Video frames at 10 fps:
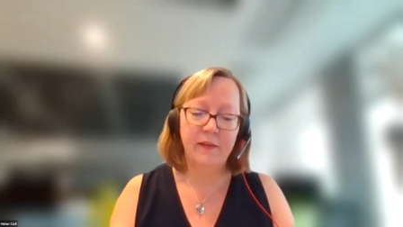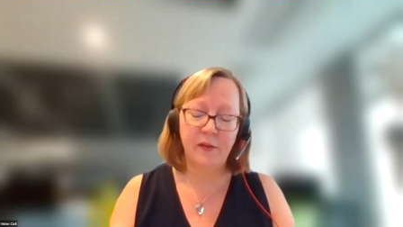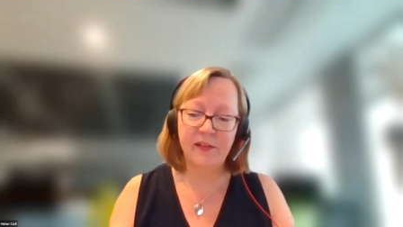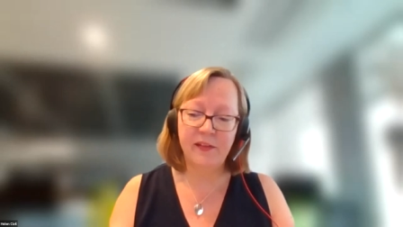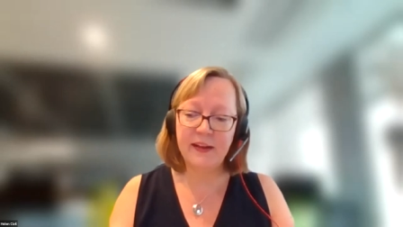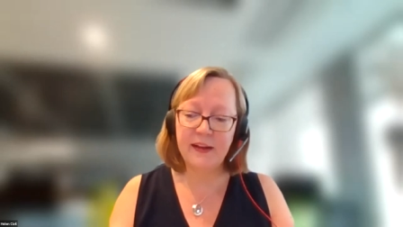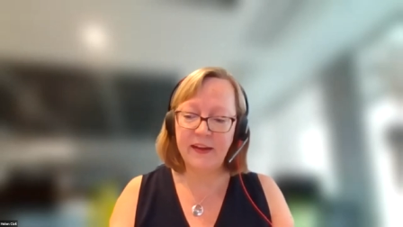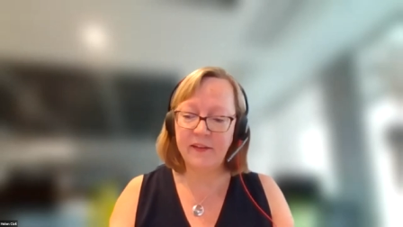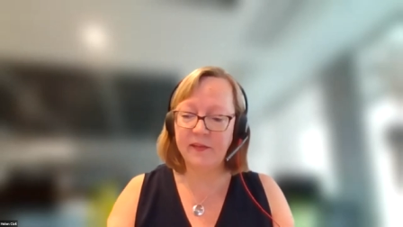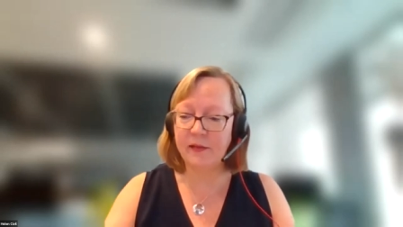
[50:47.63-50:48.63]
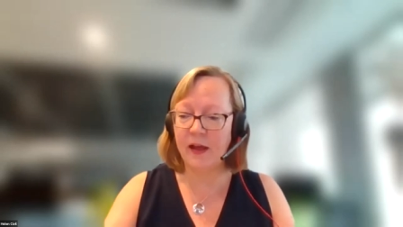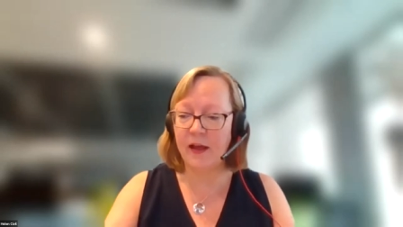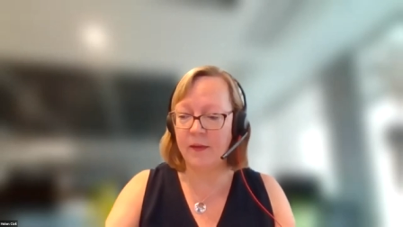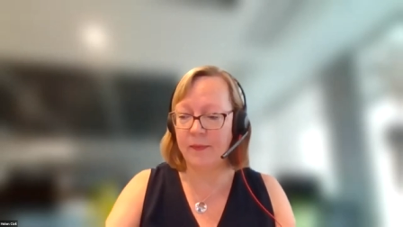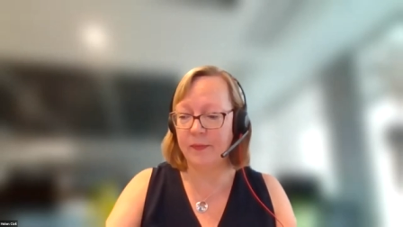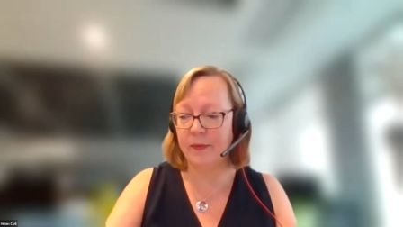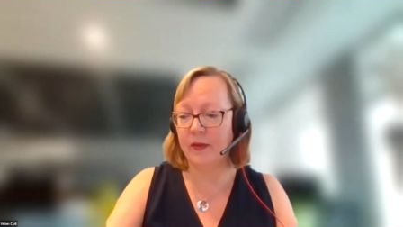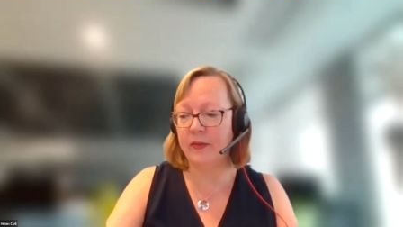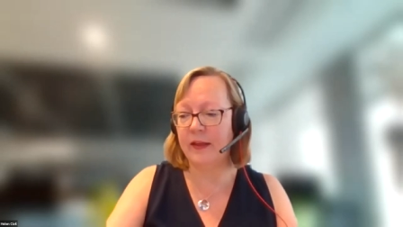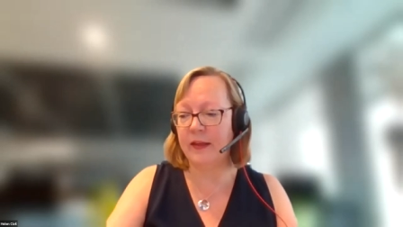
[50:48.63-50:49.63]
So city leaders, um,
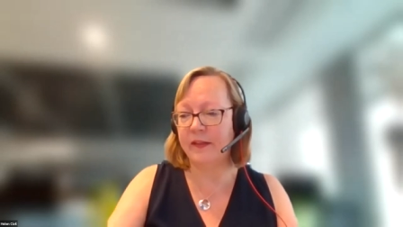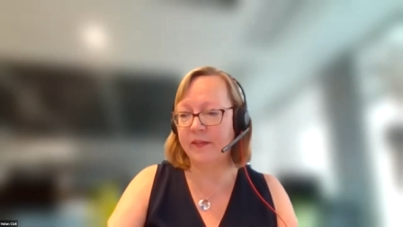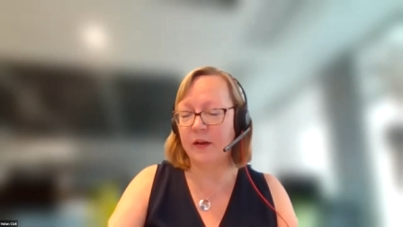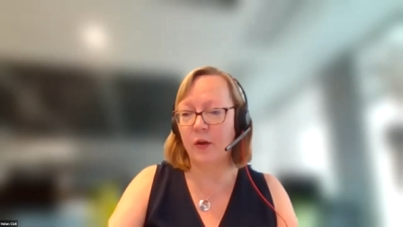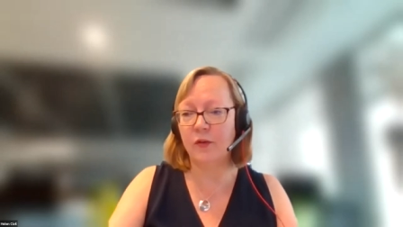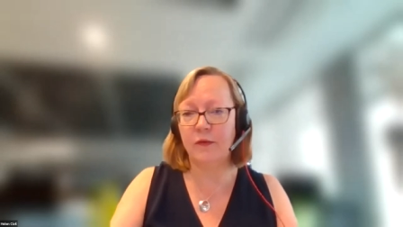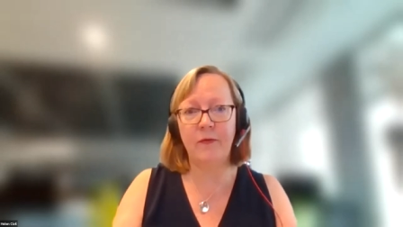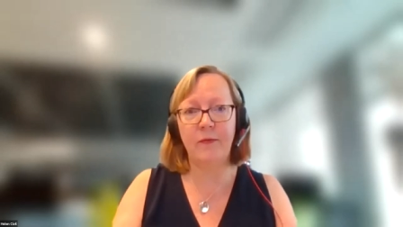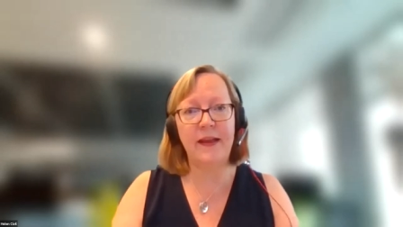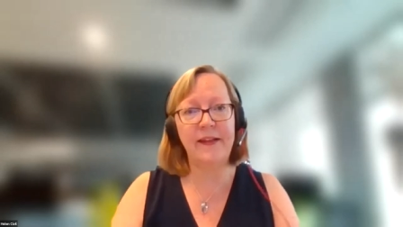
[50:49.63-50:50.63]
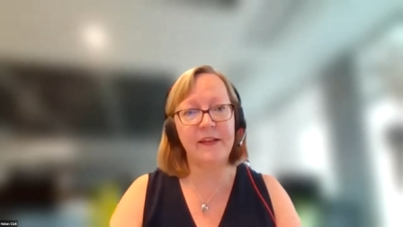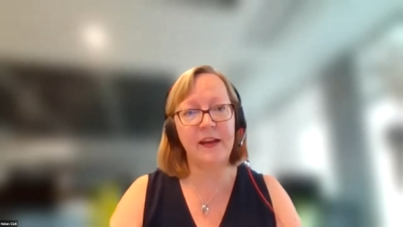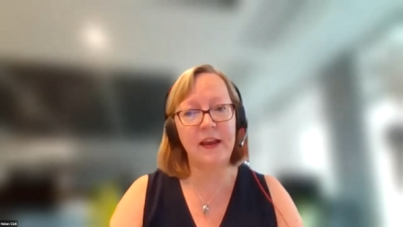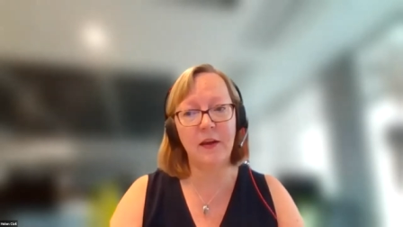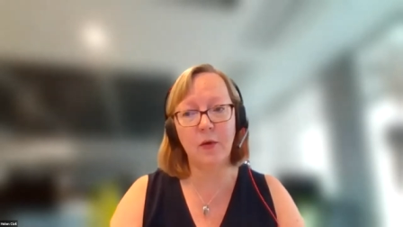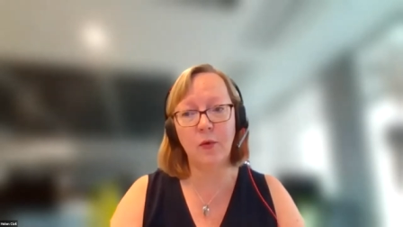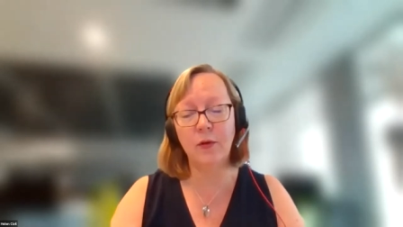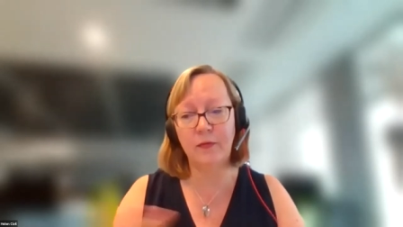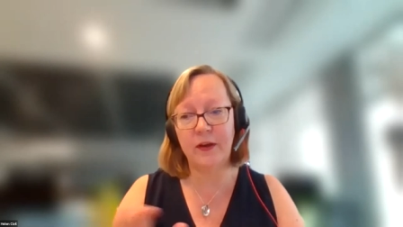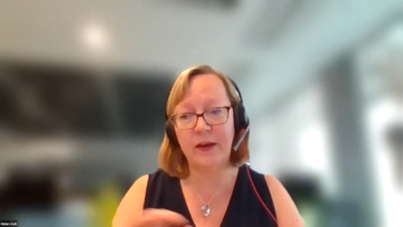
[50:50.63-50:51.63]
there, there's a lot of information in all
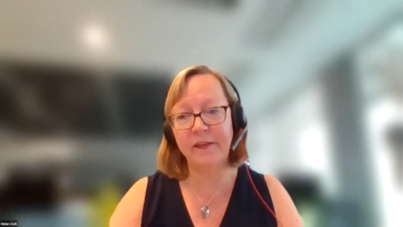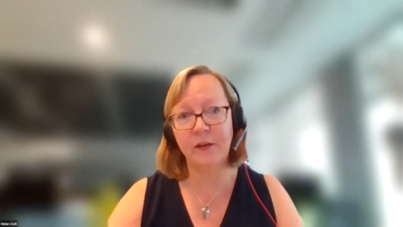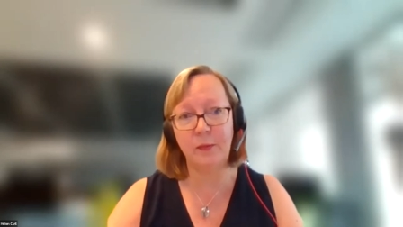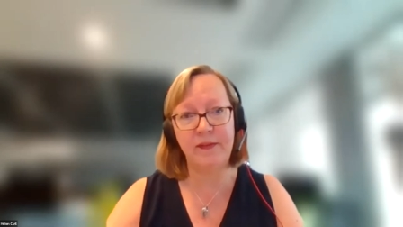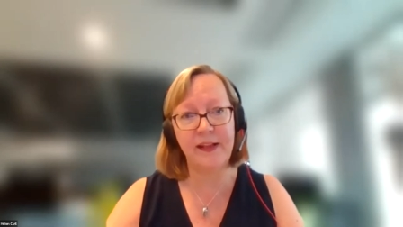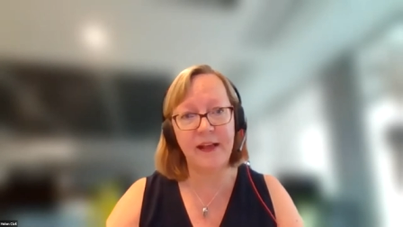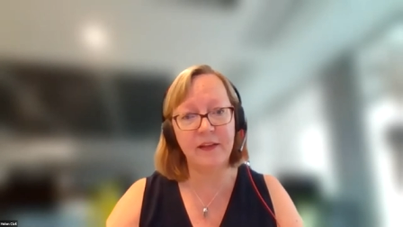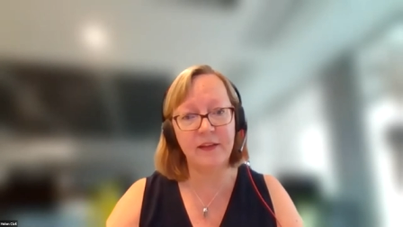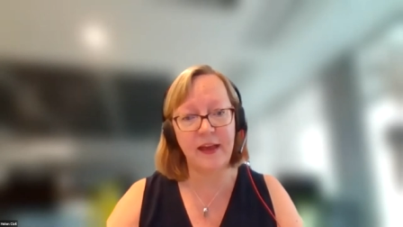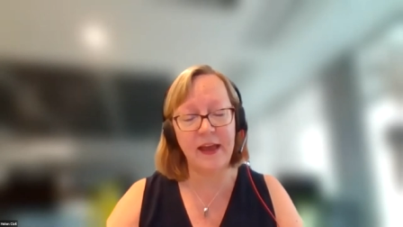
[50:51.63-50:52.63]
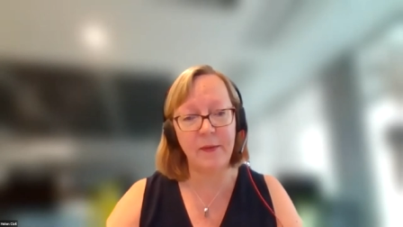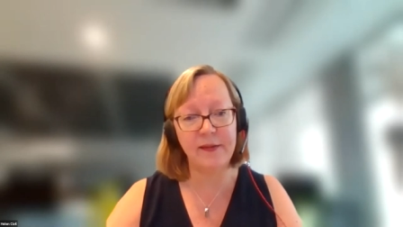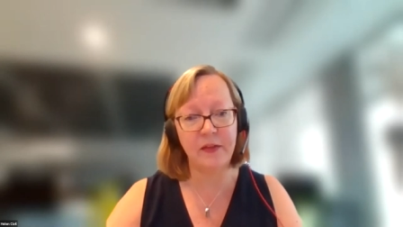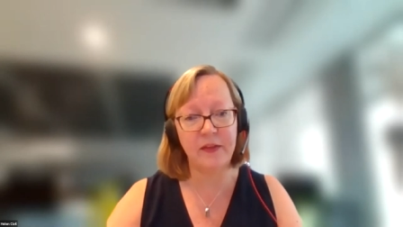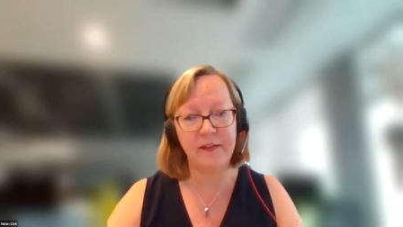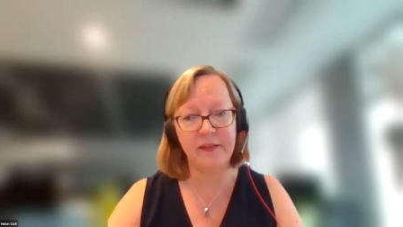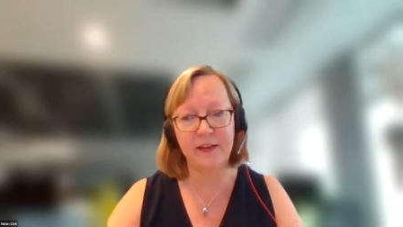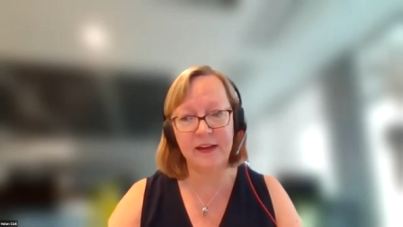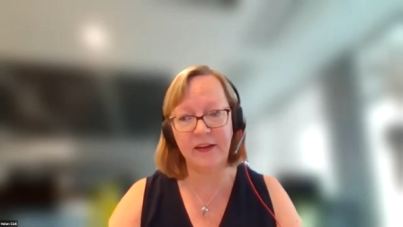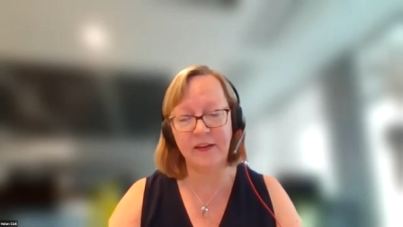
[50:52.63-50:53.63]
of the links that we've shared today, which I think
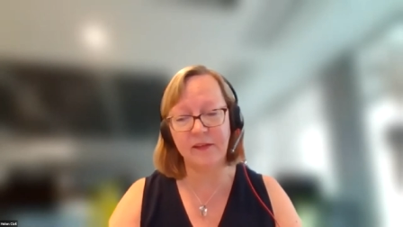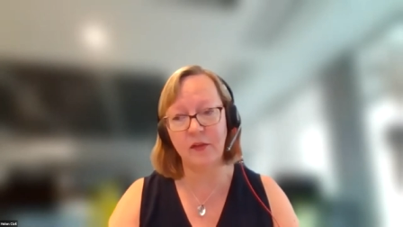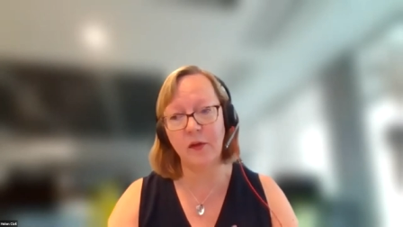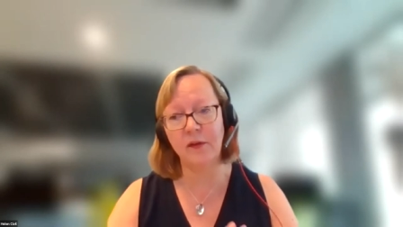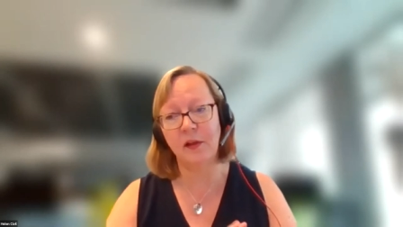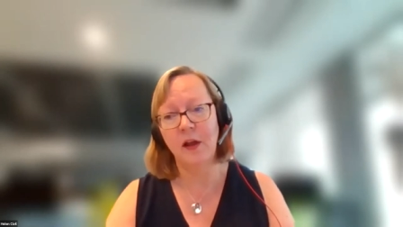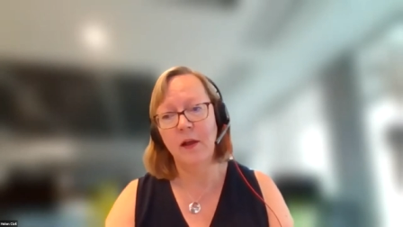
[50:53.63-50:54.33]
city leaders and those